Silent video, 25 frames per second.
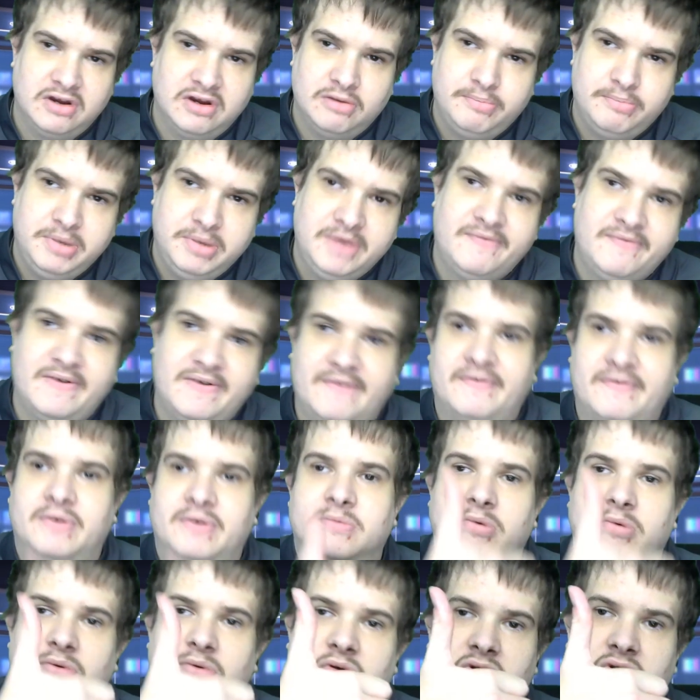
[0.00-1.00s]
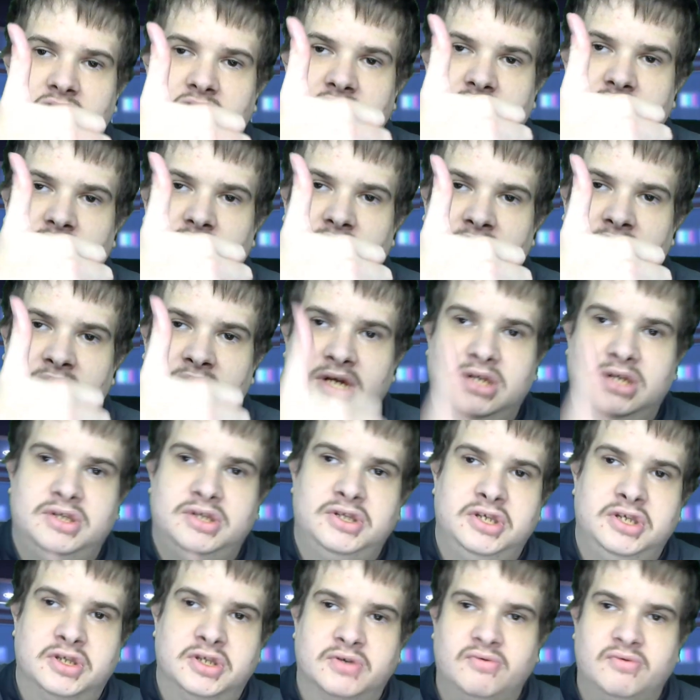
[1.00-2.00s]
a big fat thumbs up if you enjoy it.
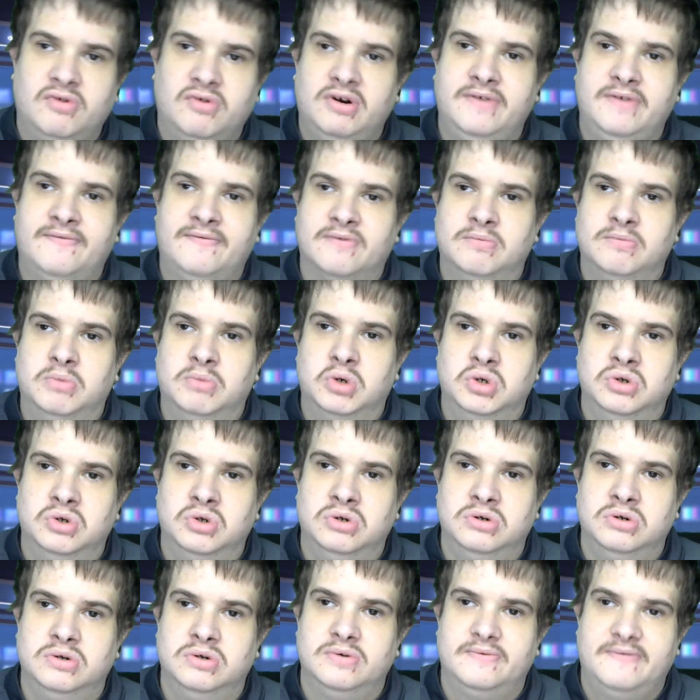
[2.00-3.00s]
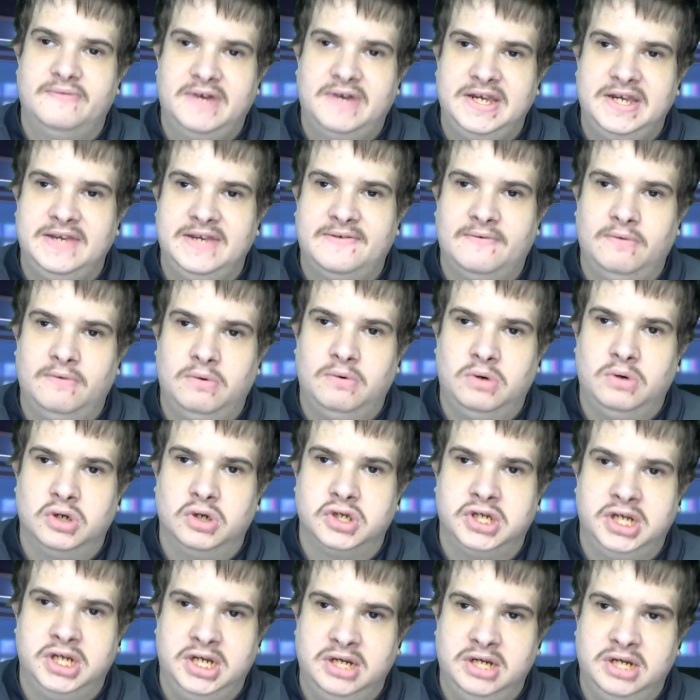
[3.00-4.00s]
Subscribe for more. Thanks for
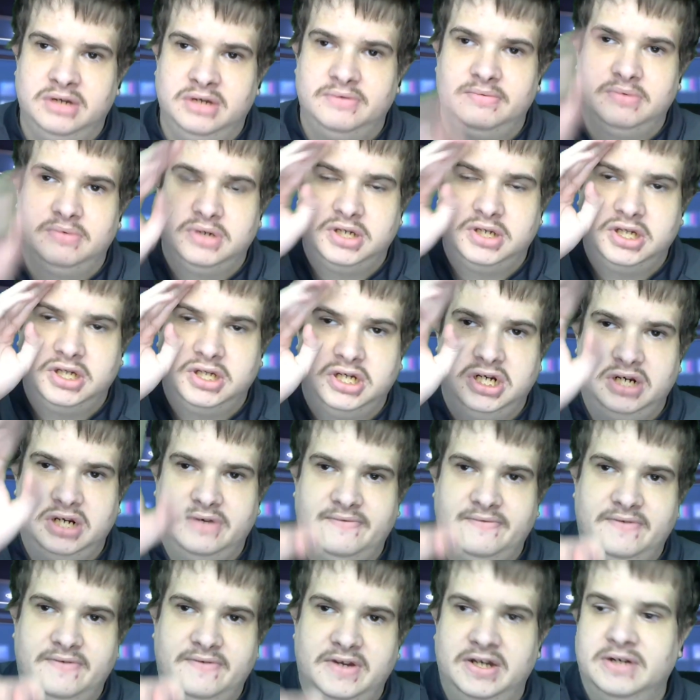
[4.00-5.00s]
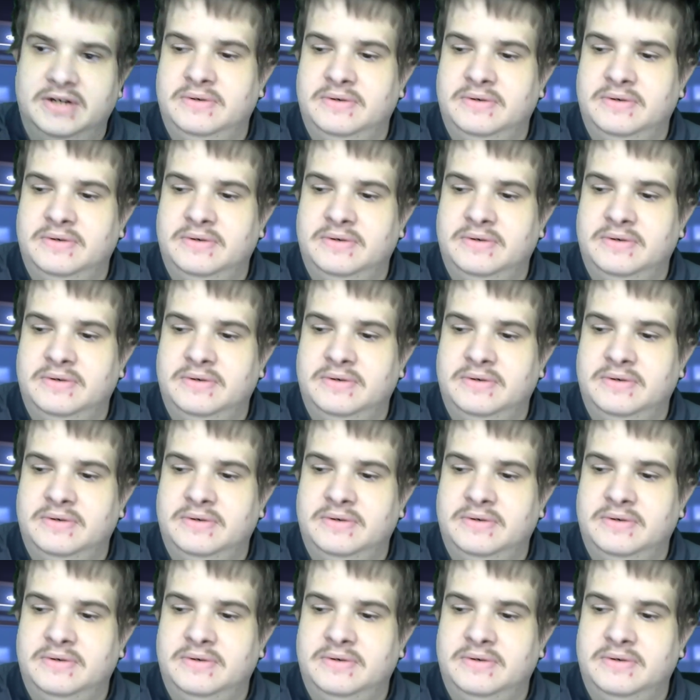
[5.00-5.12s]
watching. Ciao for now.